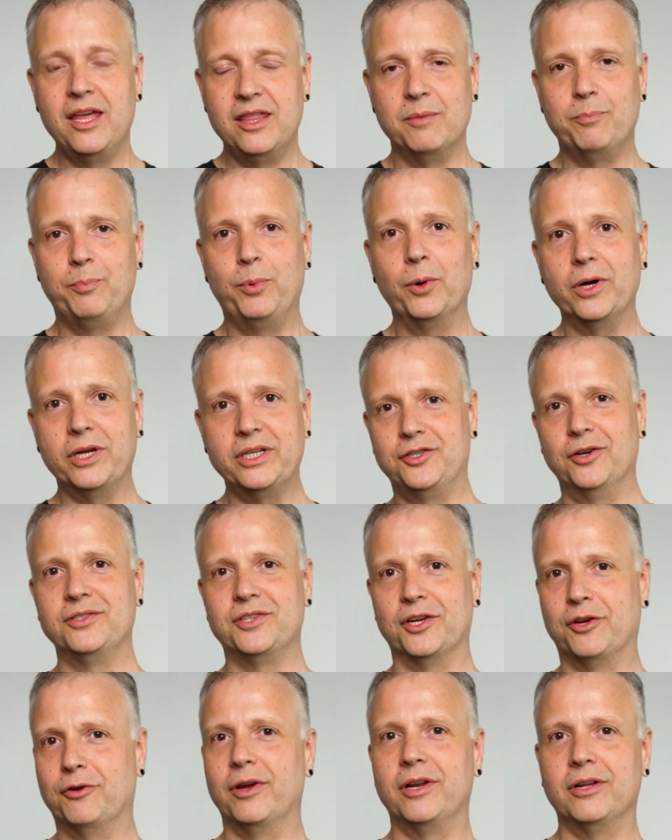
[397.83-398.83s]
The book
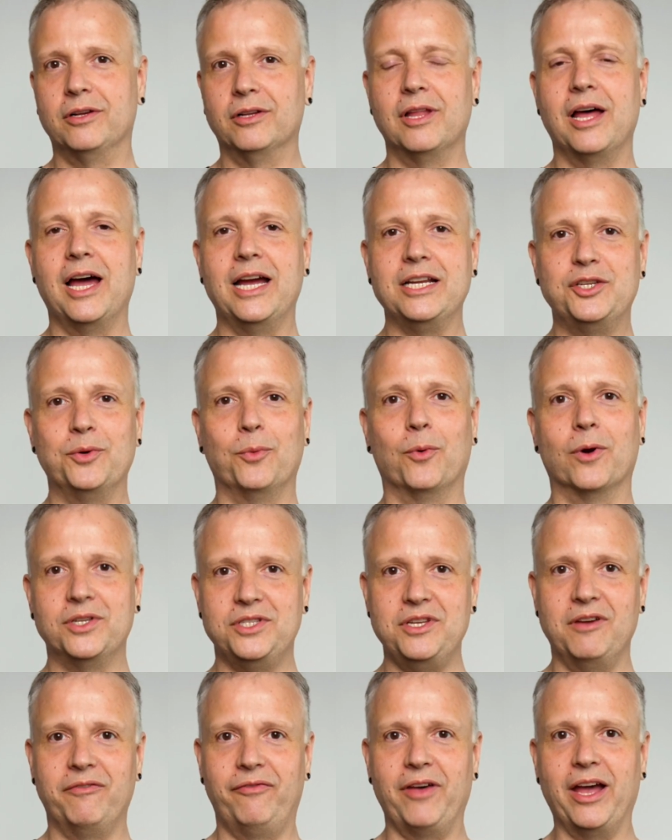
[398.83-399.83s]
turns a critical eye
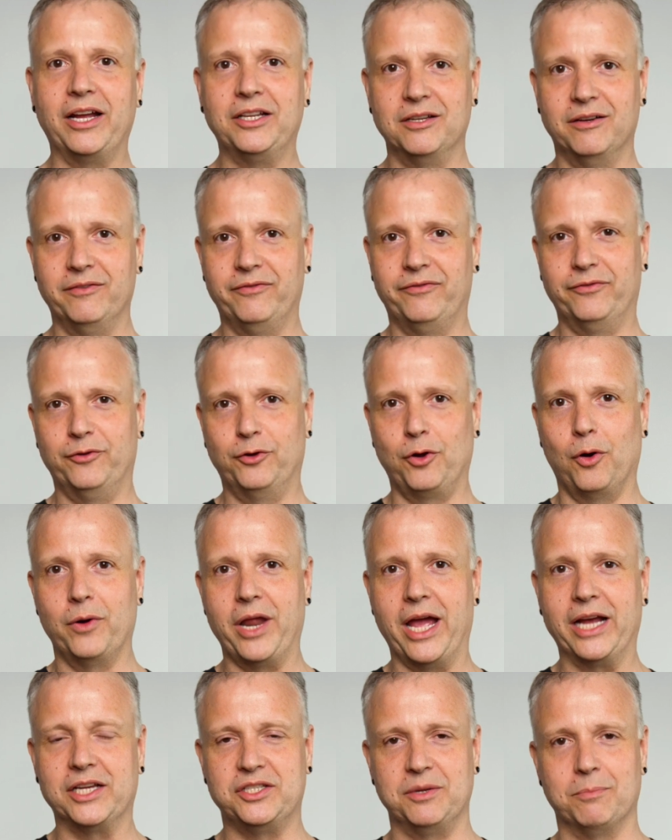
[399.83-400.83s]
towards the effect of
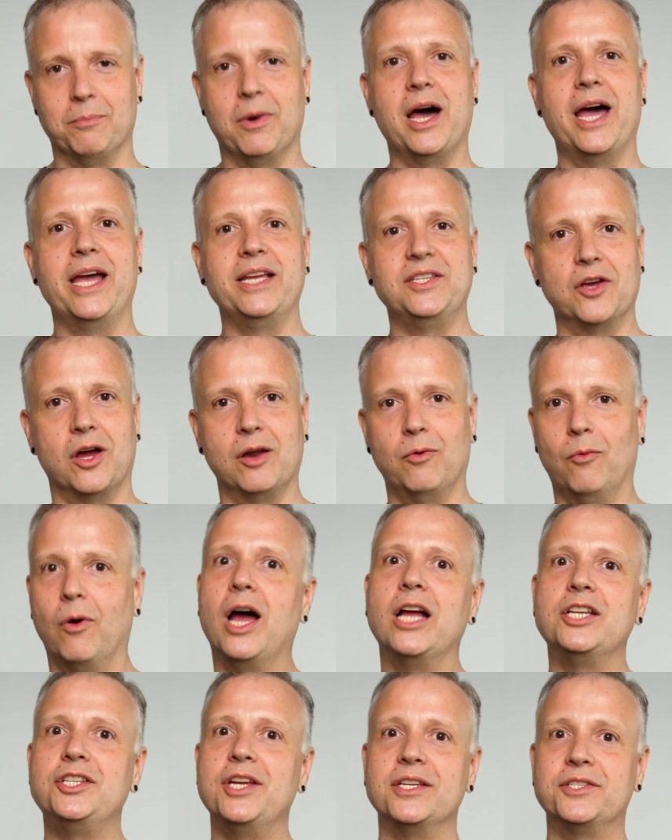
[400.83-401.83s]
Kodak's demise on
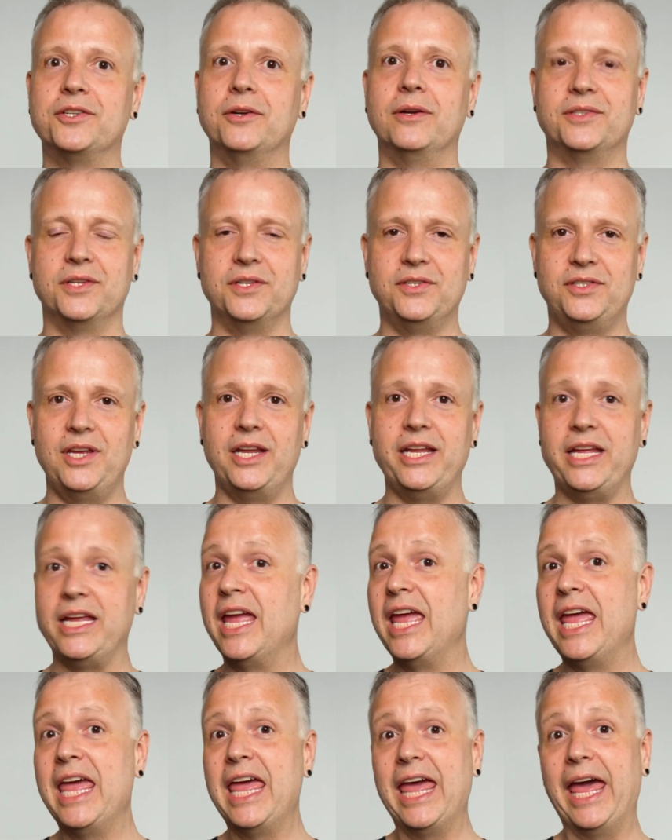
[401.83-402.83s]
Rochester as a
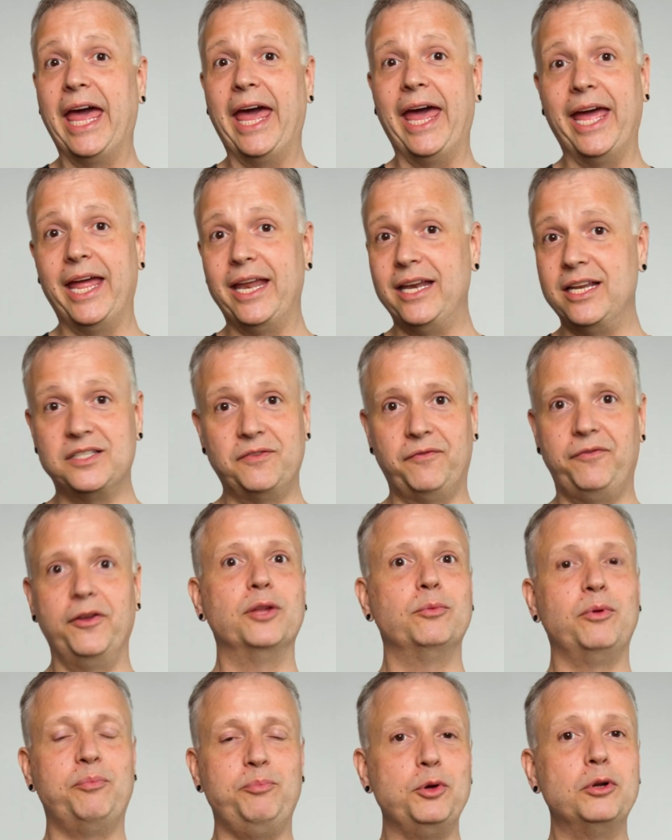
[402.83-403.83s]
city, and it's
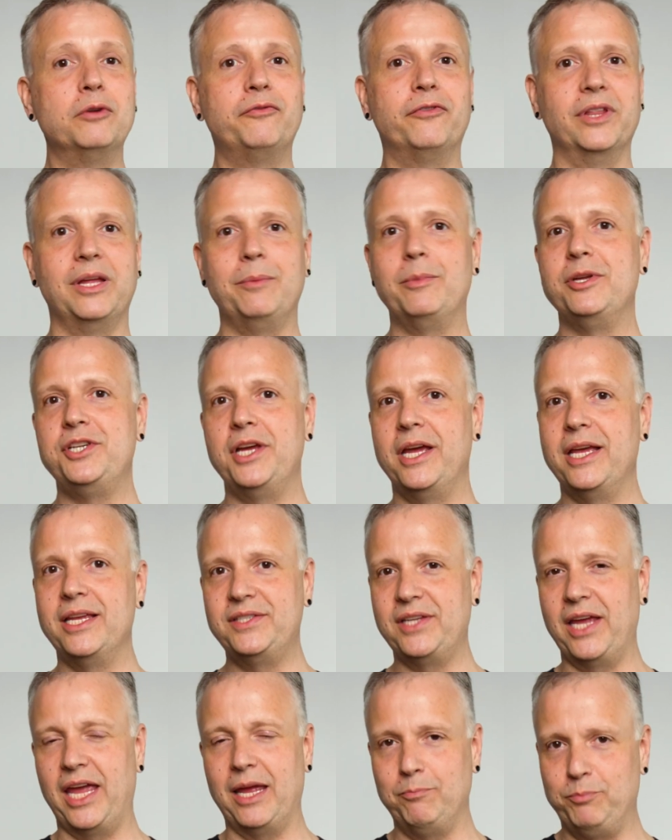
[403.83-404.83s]
filled with beautiful
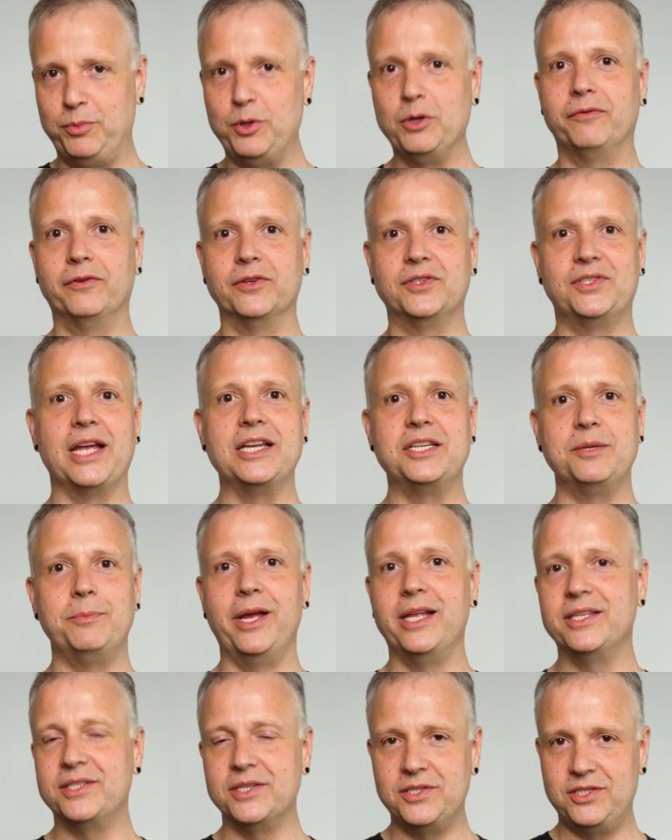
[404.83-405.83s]
images and beautiful
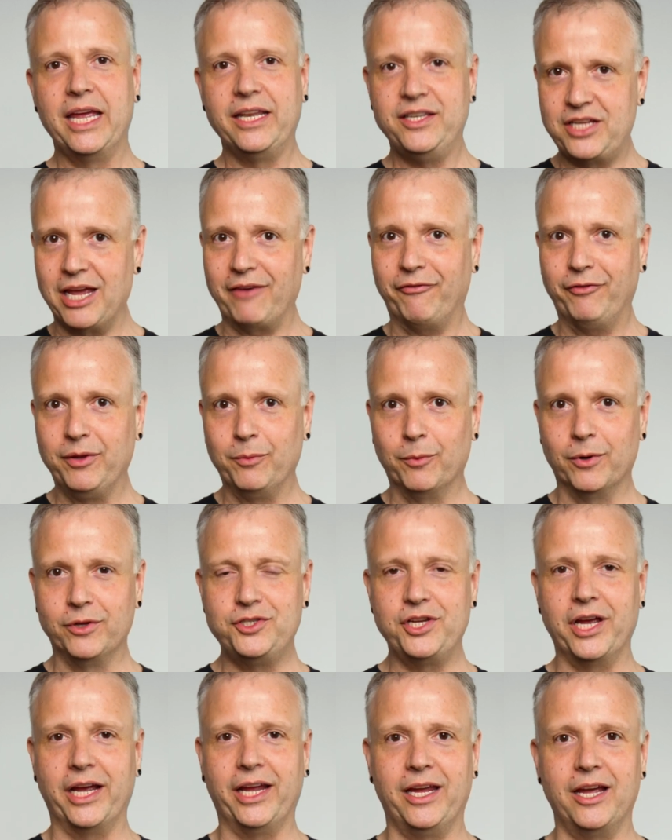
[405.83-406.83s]
sentiments. It's definitely worth
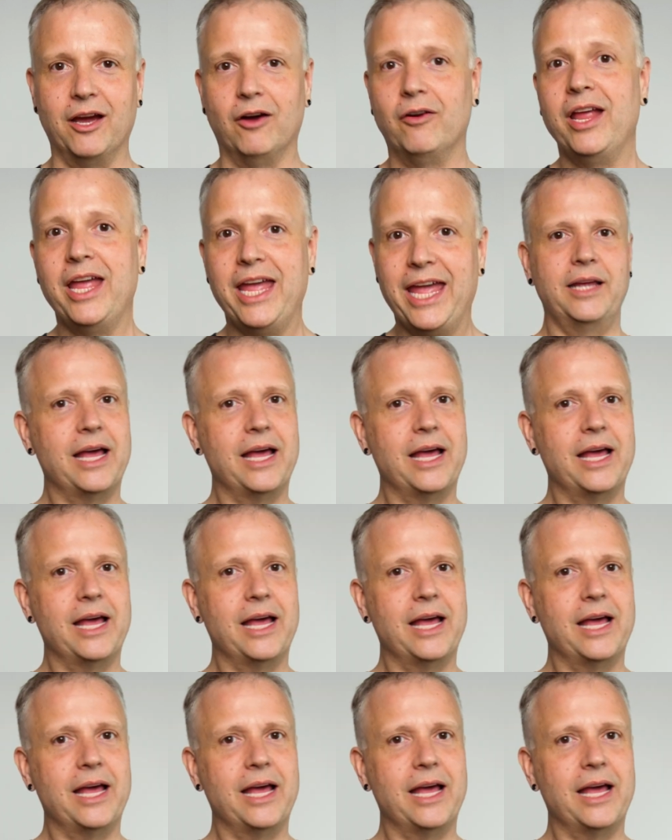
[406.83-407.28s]
checking out.